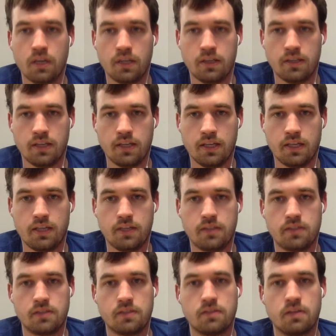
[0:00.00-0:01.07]
And
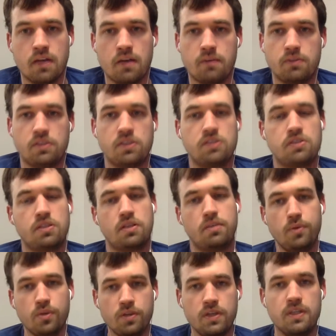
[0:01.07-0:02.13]
then habit changing
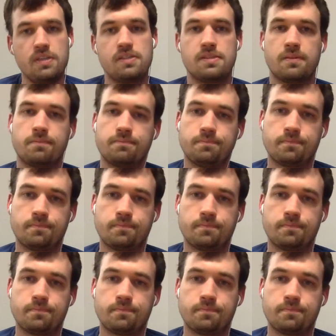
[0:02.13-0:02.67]
communities.